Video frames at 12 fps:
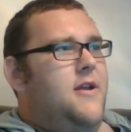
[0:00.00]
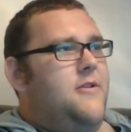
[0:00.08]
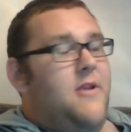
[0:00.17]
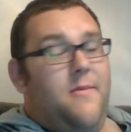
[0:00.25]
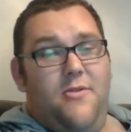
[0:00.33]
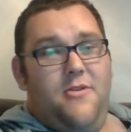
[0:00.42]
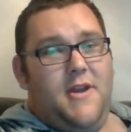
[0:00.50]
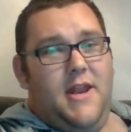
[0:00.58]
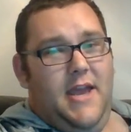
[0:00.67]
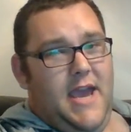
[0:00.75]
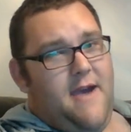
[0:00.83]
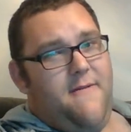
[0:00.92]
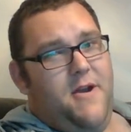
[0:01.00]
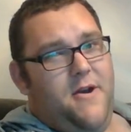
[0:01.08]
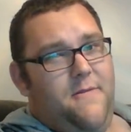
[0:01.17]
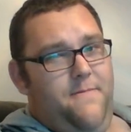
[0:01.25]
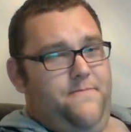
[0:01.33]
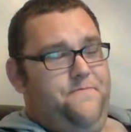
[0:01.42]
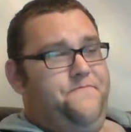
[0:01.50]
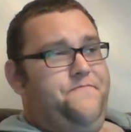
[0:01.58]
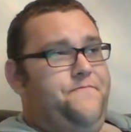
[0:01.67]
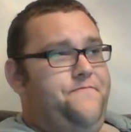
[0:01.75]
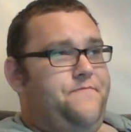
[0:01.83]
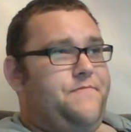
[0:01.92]
So I'm just going to carry on.
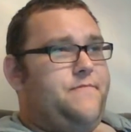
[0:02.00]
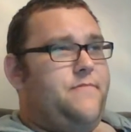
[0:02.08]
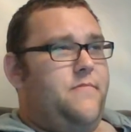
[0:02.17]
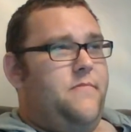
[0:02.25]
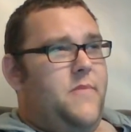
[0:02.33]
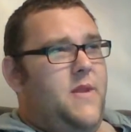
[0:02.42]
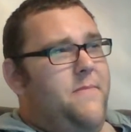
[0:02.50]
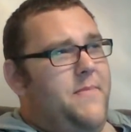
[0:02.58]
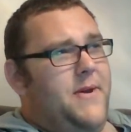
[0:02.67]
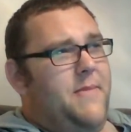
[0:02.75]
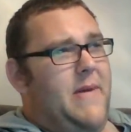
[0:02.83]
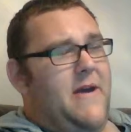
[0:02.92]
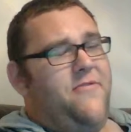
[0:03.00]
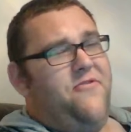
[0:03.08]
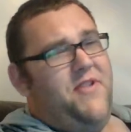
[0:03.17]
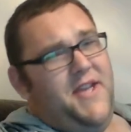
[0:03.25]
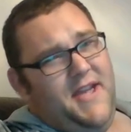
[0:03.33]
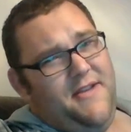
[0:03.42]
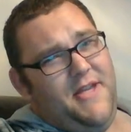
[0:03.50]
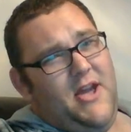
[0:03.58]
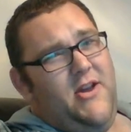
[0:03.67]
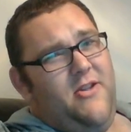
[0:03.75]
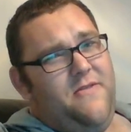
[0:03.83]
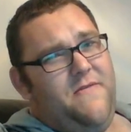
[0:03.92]
But about 3 years ago, I
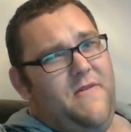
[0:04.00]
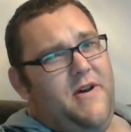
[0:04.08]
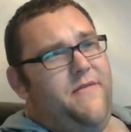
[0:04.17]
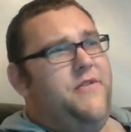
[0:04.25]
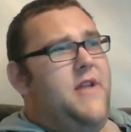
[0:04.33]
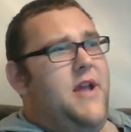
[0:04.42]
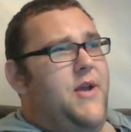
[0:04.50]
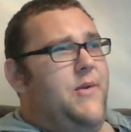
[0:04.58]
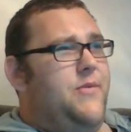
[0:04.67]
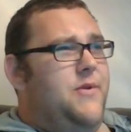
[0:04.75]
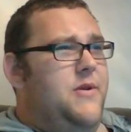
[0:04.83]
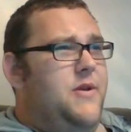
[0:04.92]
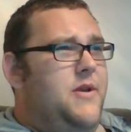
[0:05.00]
lost 5 stone,